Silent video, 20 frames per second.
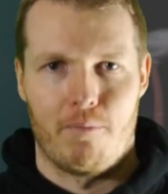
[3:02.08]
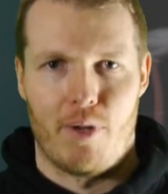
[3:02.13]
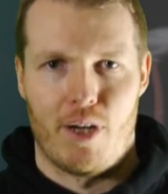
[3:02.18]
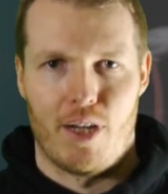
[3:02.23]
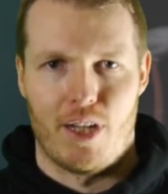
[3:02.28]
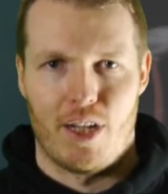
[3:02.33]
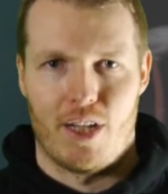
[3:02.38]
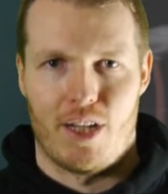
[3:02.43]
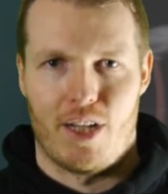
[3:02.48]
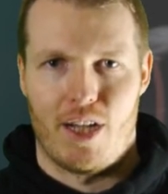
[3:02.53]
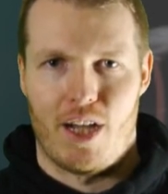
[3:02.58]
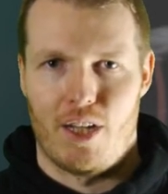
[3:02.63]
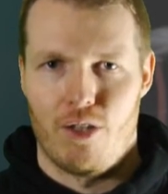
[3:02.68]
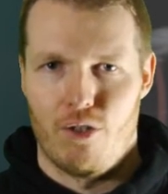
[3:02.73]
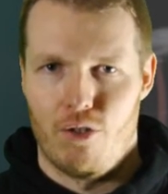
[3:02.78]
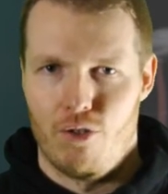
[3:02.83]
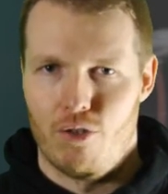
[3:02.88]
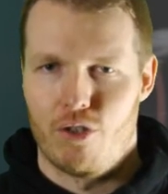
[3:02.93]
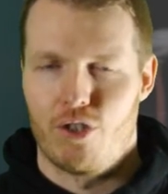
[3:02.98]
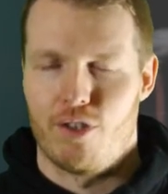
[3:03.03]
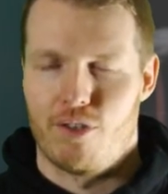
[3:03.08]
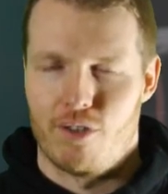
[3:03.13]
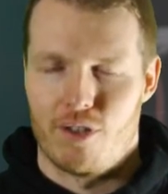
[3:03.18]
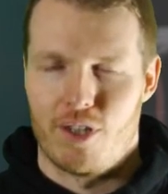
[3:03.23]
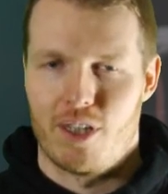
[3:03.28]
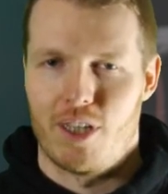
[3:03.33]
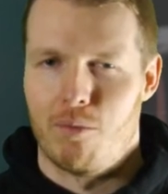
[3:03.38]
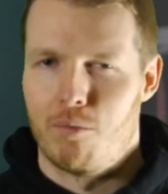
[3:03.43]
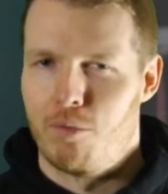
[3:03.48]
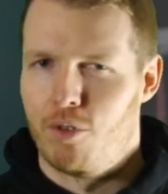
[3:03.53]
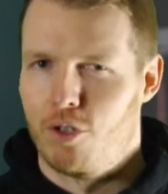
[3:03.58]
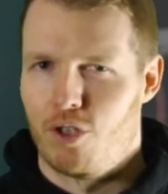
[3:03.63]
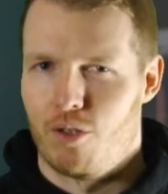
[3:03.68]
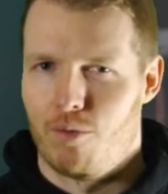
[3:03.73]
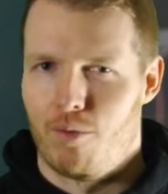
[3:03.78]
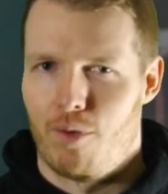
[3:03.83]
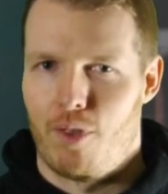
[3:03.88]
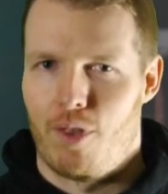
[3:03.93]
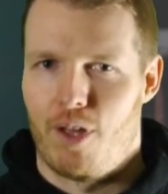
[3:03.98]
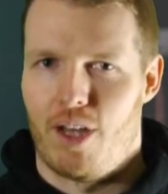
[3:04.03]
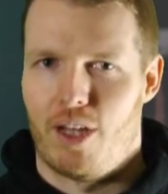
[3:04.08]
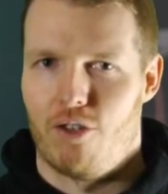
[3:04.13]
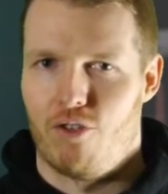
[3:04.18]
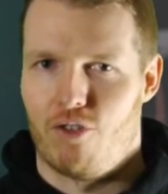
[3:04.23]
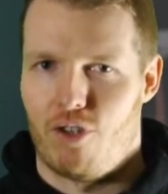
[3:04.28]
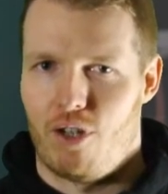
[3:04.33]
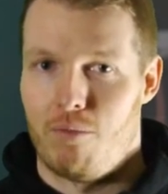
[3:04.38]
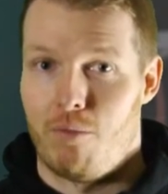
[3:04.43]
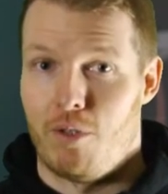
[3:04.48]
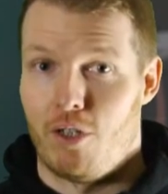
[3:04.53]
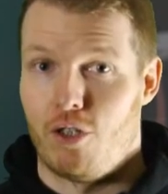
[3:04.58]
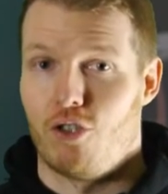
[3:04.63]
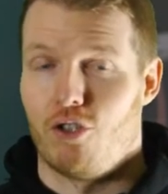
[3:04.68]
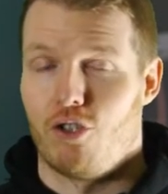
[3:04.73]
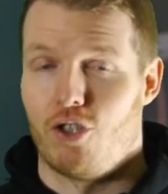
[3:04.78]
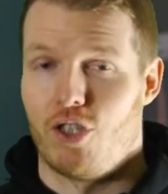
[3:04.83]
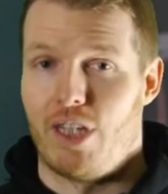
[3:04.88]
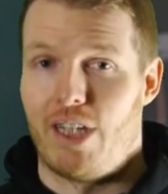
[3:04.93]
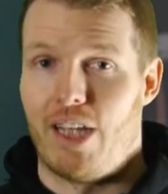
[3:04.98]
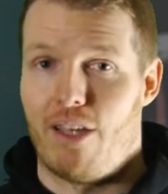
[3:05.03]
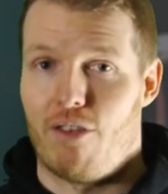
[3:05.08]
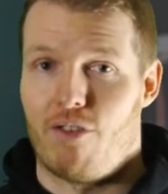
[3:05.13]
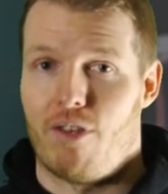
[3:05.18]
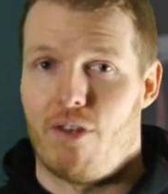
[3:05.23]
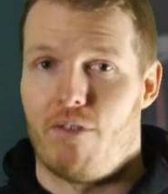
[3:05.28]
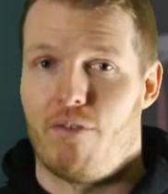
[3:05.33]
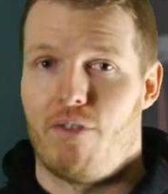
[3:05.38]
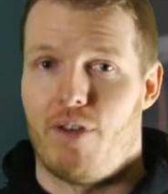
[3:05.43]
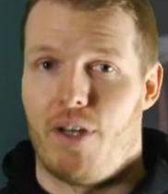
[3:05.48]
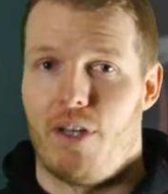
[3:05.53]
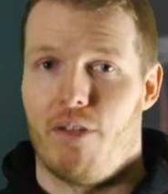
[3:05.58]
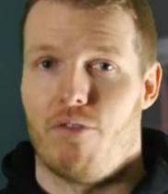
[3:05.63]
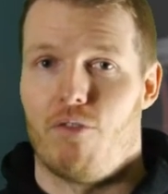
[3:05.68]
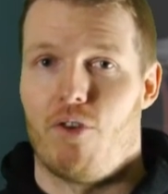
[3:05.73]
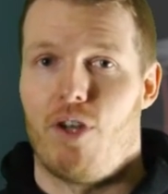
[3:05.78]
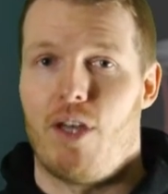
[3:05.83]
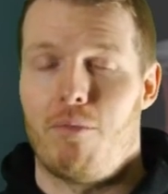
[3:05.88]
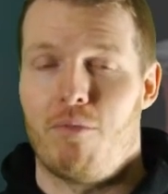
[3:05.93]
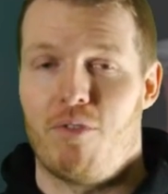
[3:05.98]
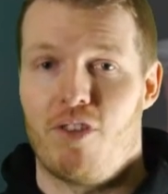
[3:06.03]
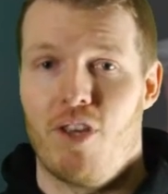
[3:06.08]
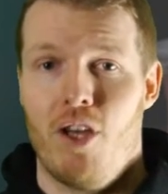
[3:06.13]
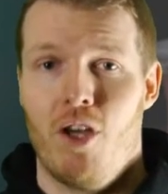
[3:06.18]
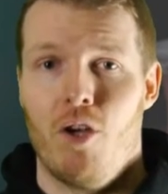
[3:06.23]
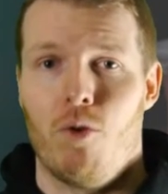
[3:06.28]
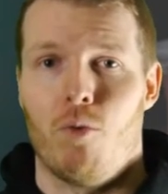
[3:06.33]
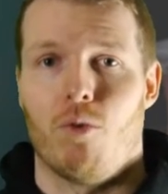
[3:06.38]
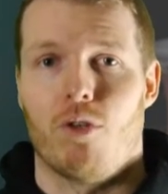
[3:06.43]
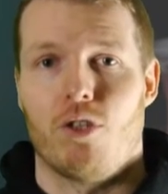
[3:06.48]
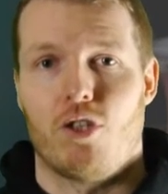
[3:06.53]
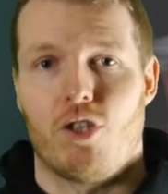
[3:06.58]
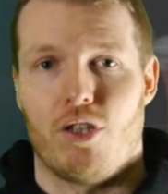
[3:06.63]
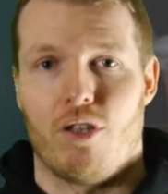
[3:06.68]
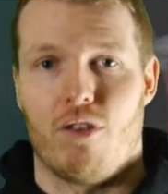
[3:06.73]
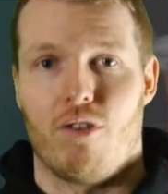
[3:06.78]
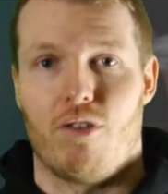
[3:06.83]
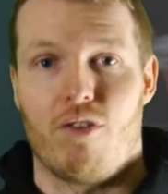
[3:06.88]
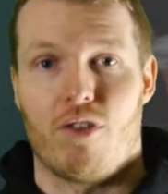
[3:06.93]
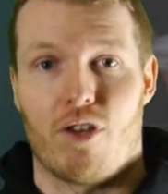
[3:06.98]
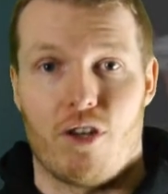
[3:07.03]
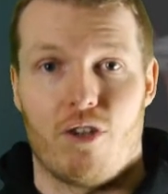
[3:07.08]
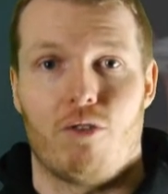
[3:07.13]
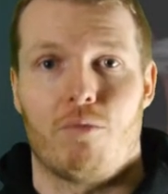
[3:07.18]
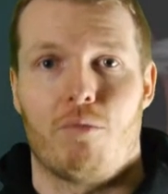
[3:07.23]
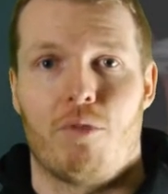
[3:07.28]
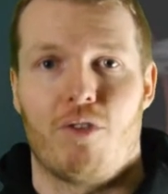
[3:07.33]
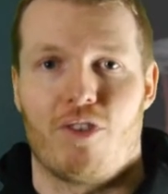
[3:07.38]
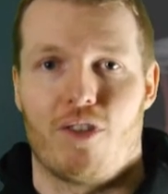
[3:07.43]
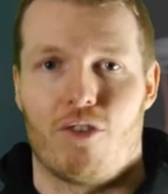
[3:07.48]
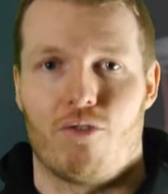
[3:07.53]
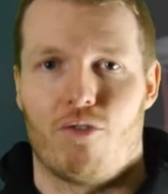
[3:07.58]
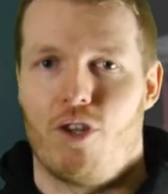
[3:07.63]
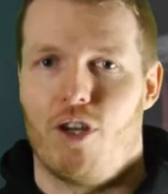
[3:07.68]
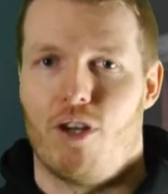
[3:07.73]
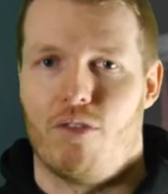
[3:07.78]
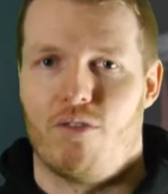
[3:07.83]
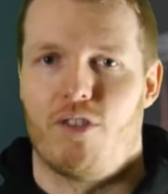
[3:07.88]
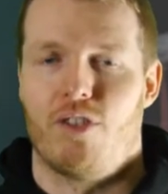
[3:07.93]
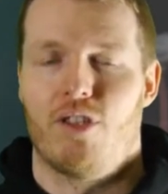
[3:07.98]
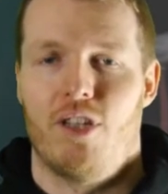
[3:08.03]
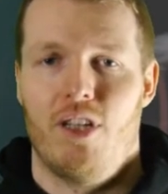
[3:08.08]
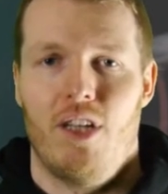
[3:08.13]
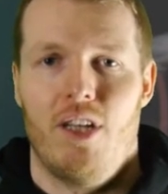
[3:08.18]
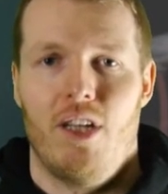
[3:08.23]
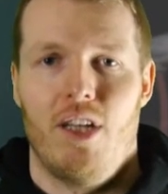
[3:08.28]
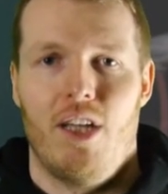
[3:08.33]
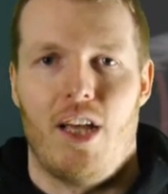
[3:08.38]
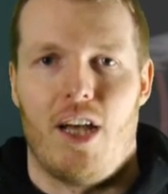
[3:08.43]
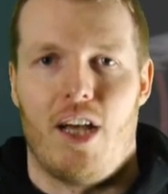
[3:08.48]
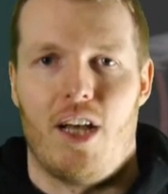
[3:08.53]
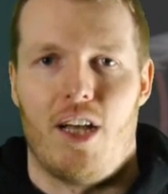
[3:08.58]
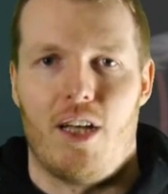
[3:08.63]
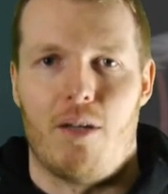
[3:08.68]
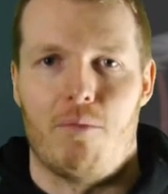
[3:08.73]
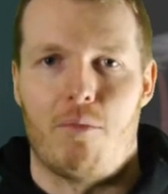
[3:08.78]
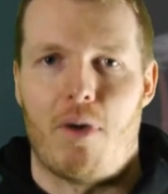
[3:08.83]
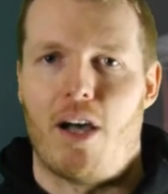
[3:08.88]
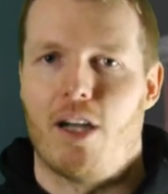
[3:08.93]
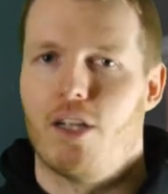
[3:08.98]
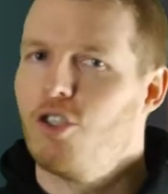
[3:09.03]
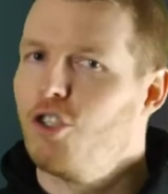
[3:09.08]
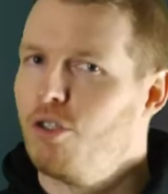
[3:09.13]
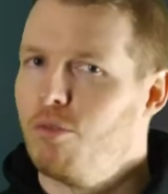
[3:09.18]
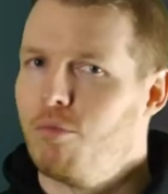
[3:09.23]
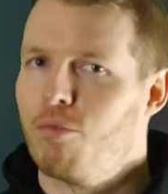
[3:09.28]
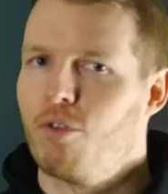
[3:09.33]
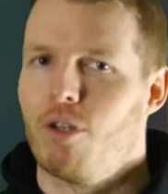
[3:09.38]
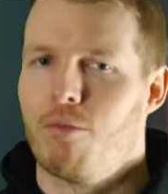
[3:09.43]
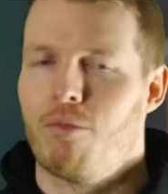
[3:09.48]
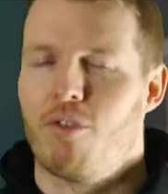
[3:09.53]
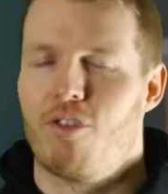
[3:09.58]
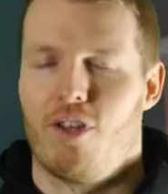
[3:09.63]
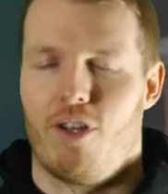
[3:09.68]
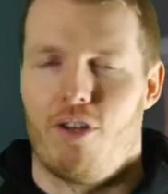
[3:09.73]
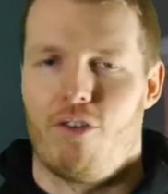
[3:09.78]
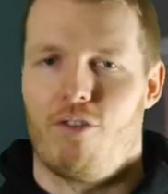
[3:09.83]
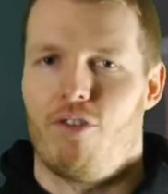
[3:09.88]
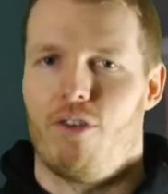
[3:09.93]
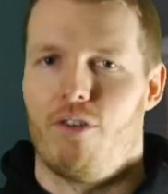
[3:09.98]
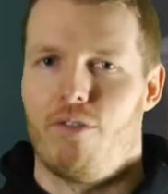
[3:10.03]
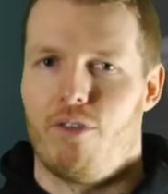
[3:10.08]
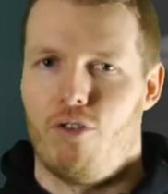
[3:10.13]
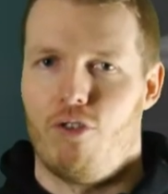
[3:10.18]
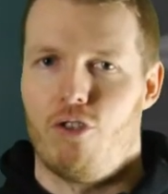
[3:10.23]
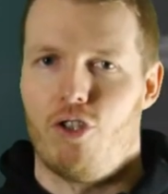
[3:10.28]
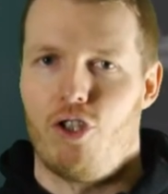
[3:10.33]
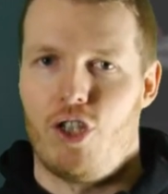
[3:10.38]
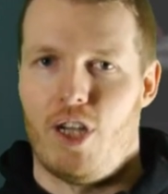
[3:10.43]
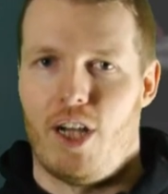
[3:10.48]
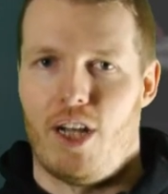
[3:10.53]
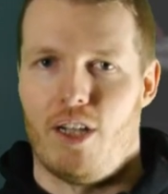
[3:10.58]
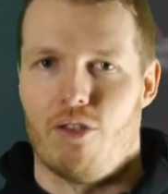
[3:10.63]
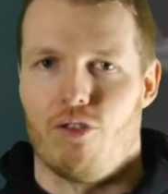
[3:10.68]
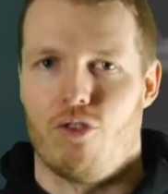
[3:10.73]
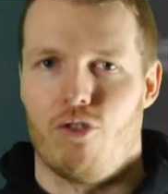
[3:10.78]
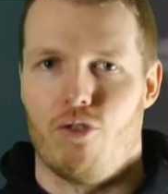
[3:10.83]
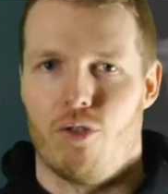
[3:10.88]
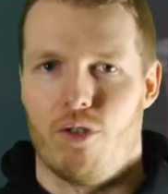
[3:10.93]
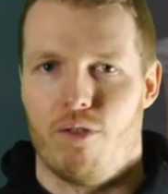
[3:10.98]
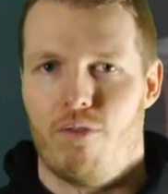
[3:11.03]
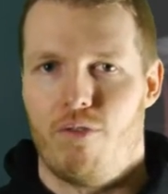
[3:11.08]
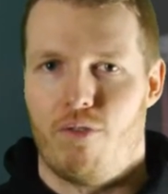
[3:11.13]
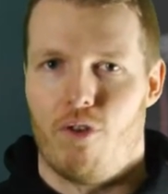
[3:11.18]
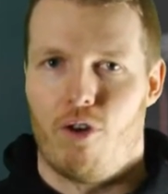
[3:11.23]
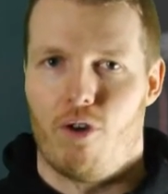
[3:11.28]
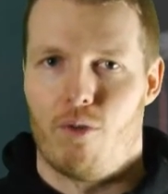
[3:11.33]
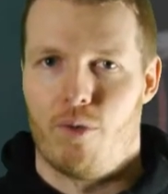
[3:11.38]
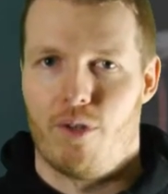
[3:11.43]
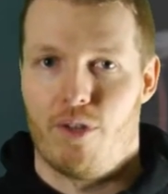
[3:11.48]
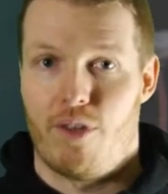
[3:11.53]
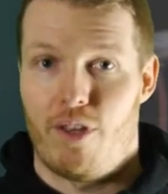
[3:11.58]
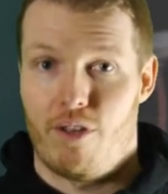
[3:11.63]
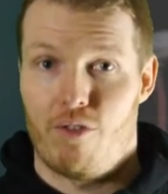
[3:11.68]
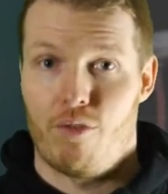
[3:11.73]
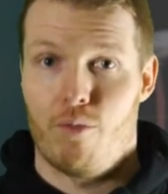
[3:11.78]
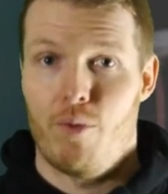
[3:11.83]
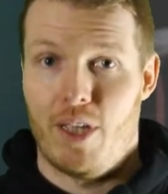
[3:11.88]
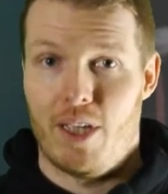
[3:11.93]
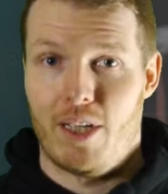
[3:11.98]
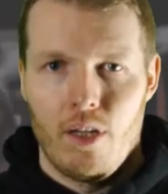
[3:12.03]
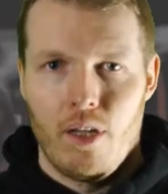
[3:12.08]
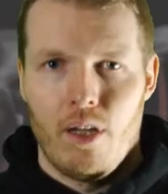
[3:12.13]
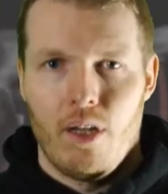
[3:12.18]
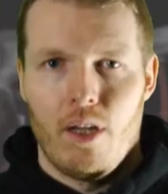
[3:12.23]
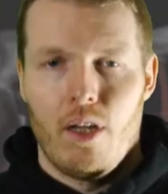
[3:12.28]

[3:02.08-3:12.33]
but I know she's going to keep pushing with that and try and make sure she gets that 5 reps once she's 100% recovered, and she'll probably set herself a new challenge going forward this week.